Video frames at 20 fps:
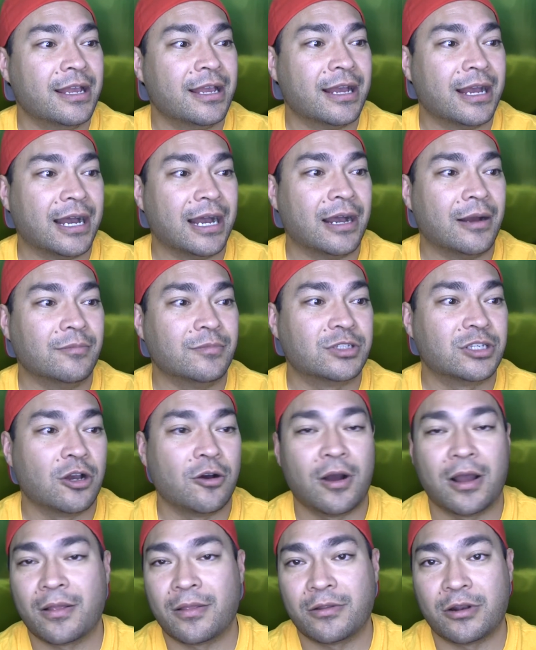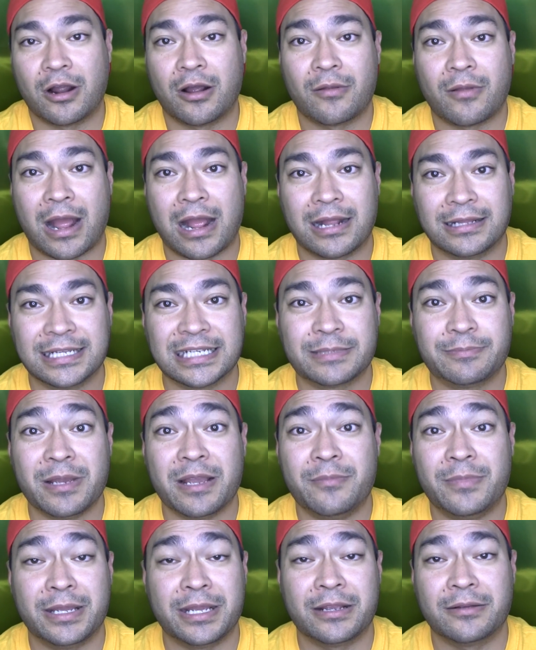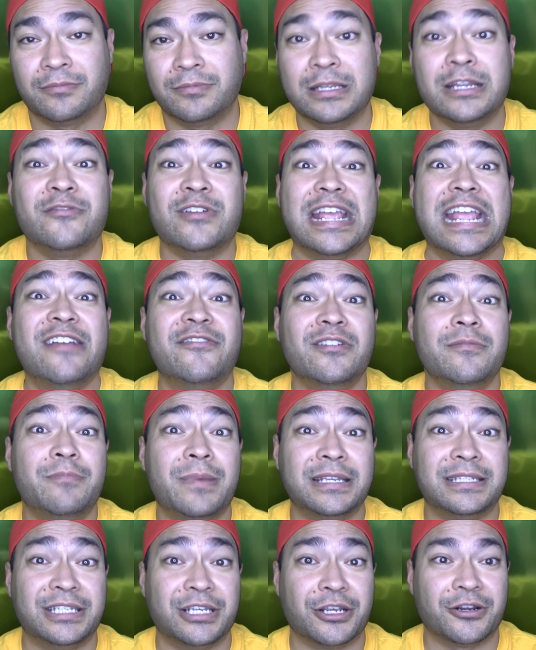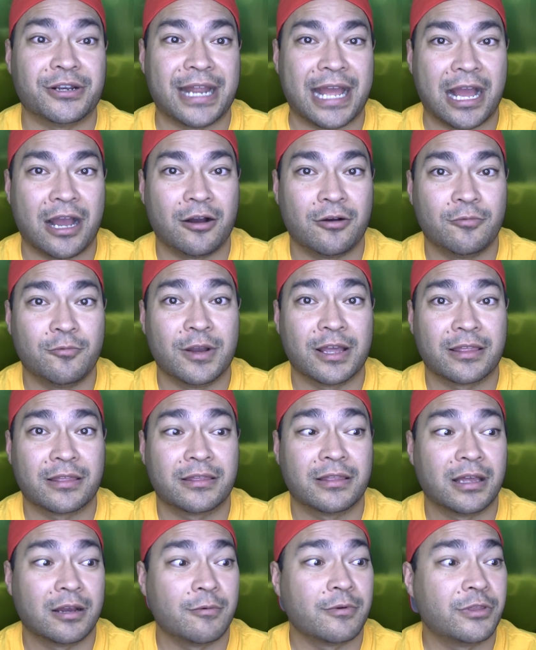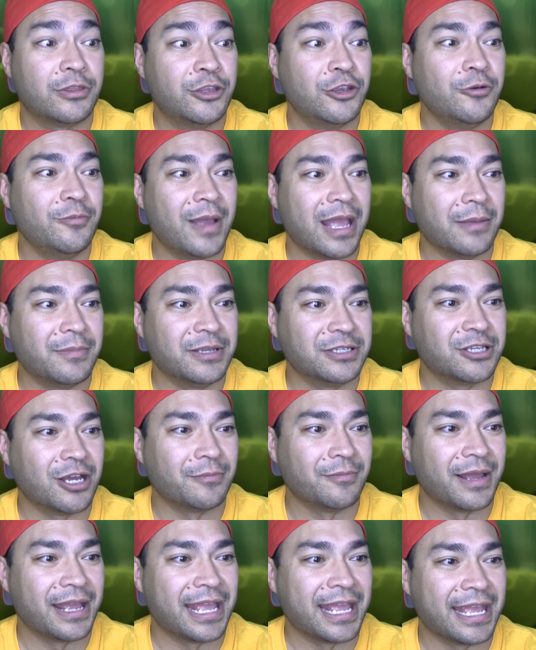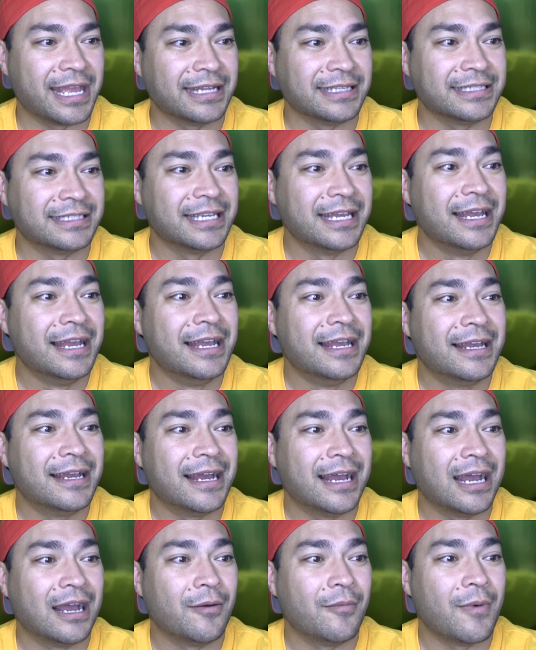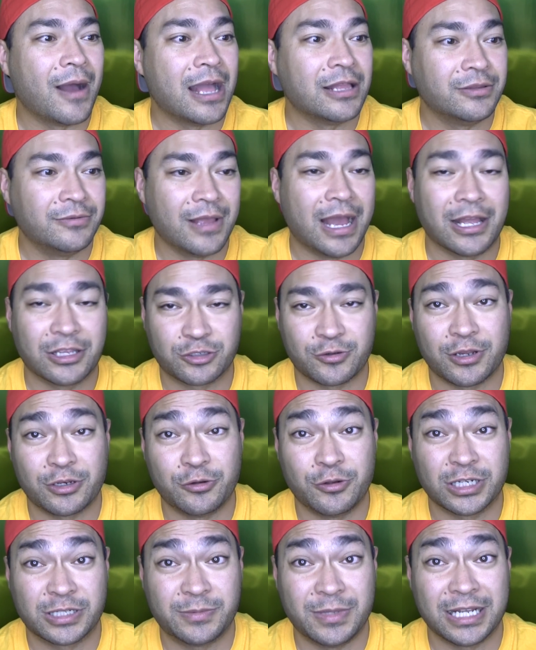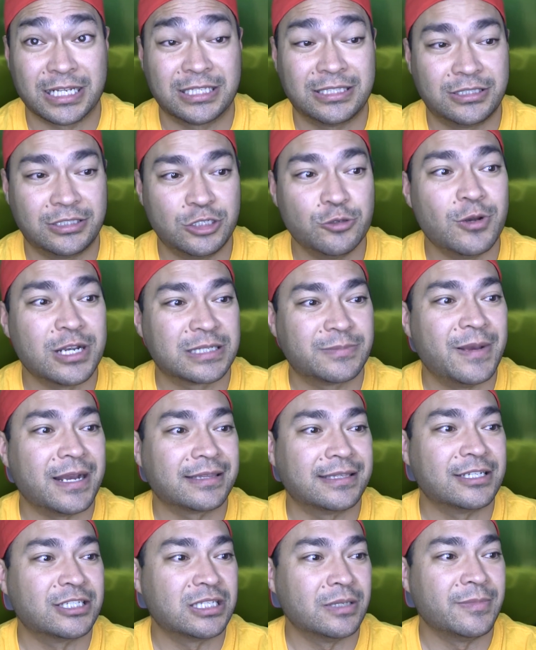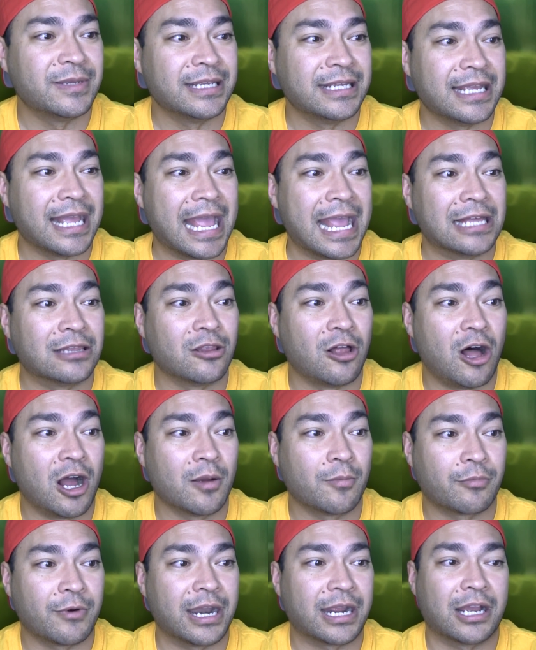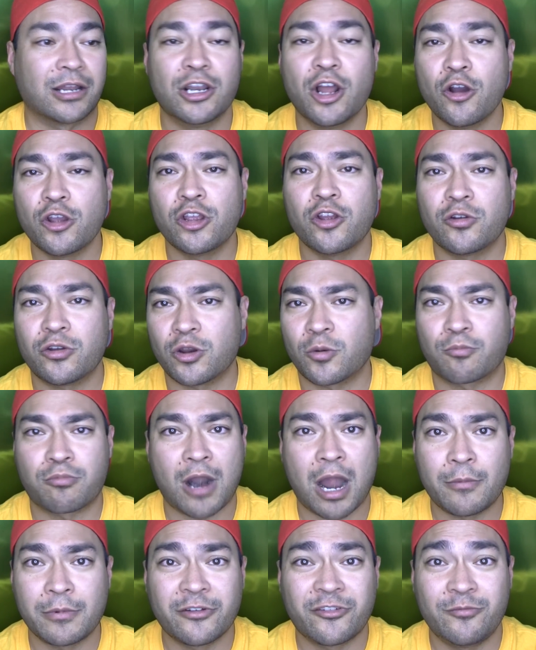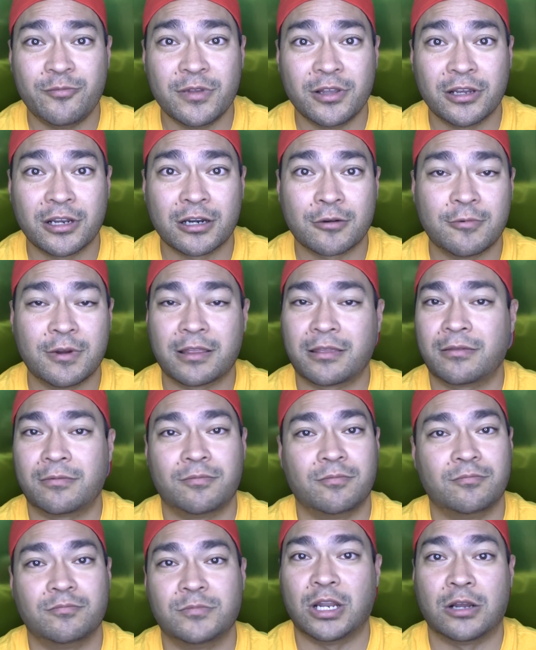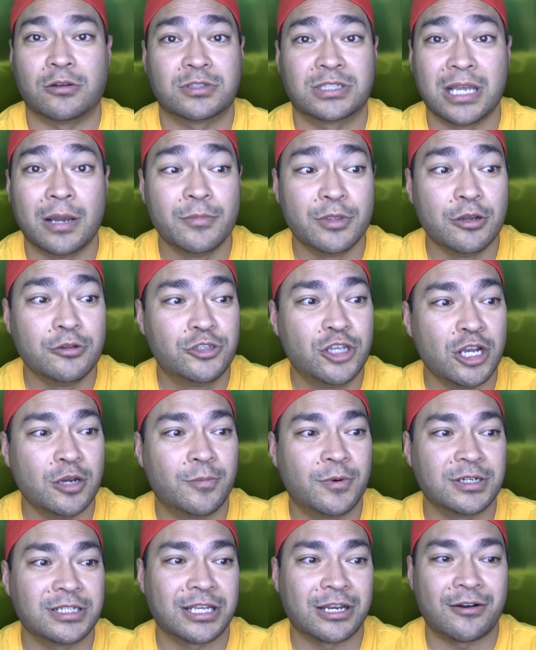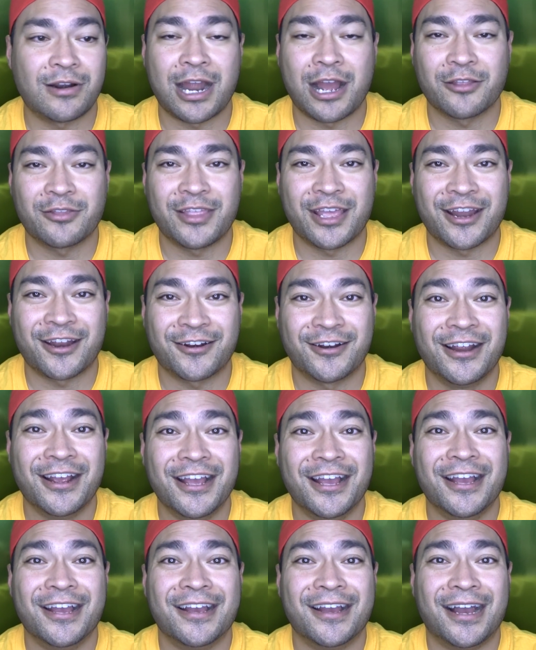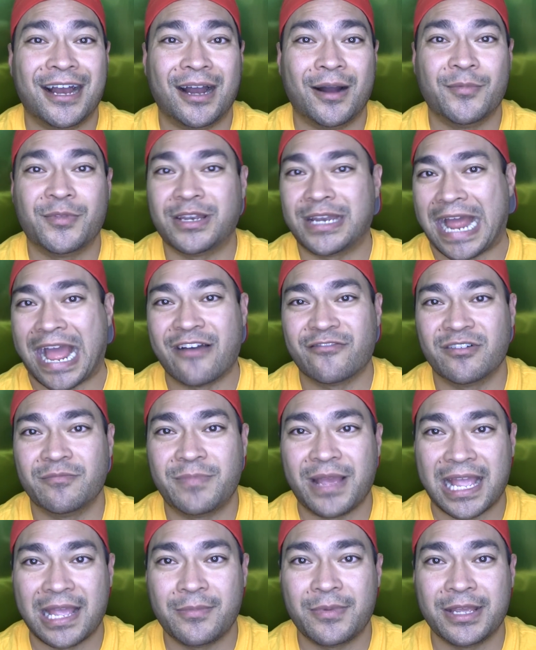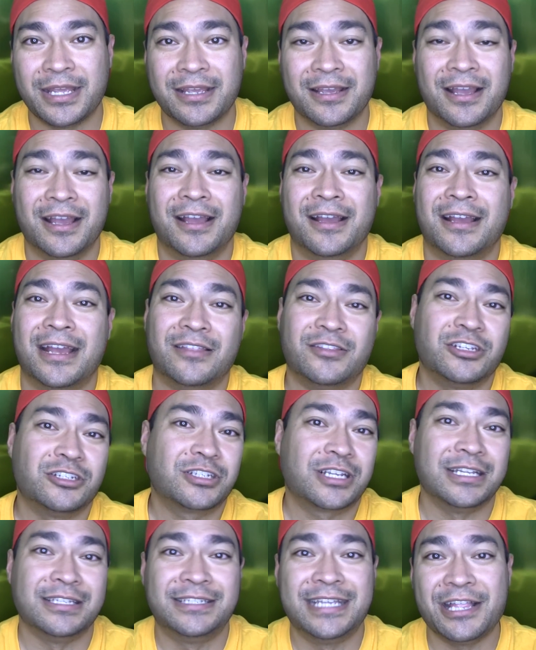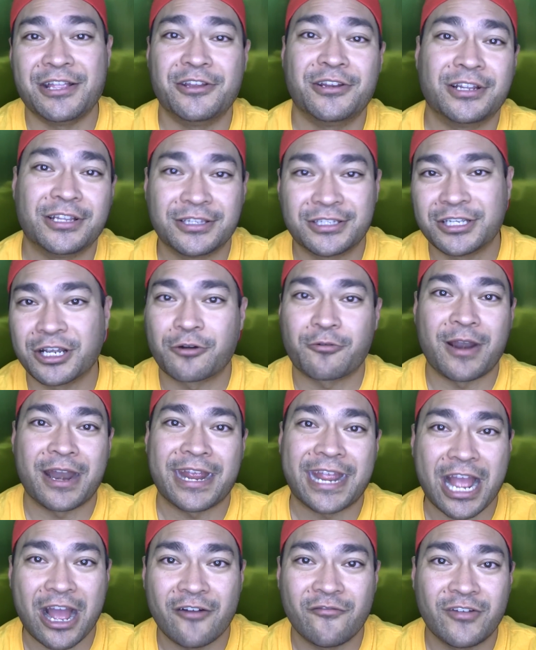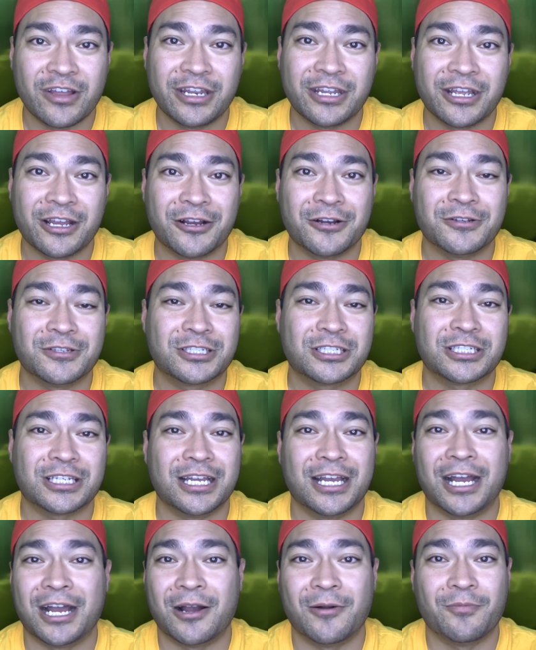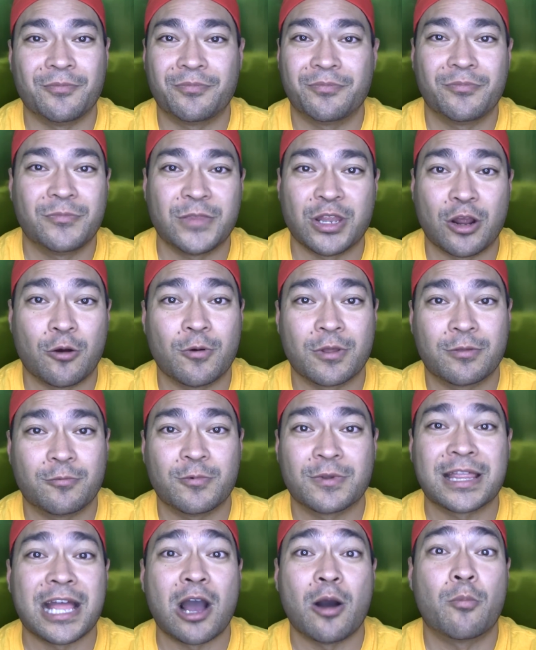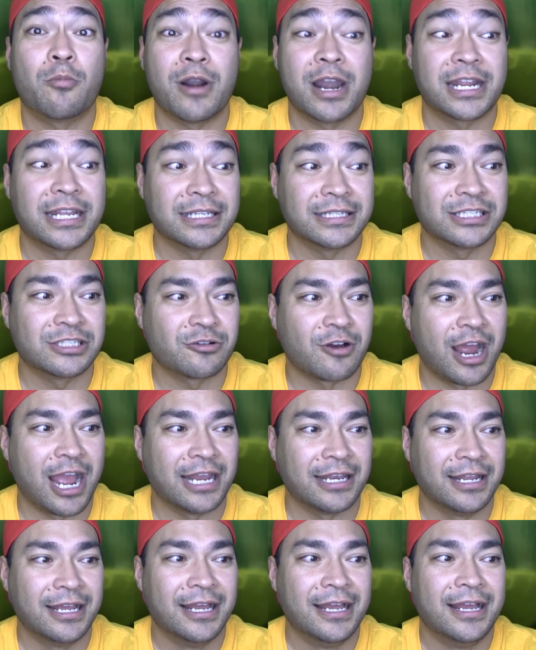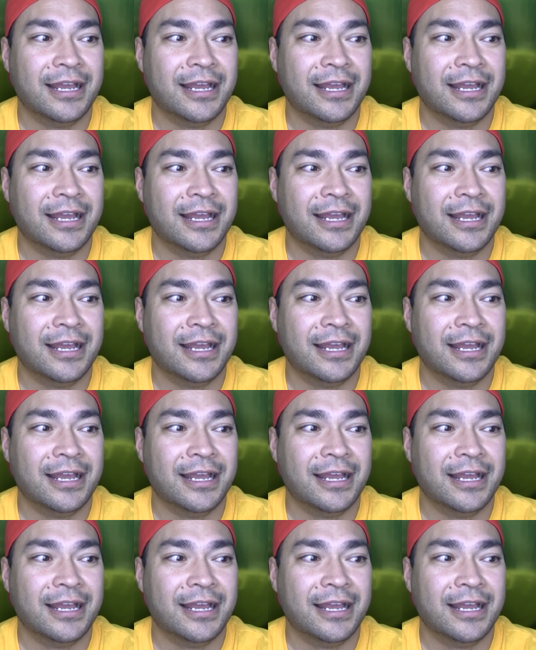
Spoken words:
So I anticipate being even busier now with two babies on my hands. I do expect this to be a long break. I know you're probably familiar with some YouTubers that are out there that have a baby and just continue to crank out videos without breaking stride.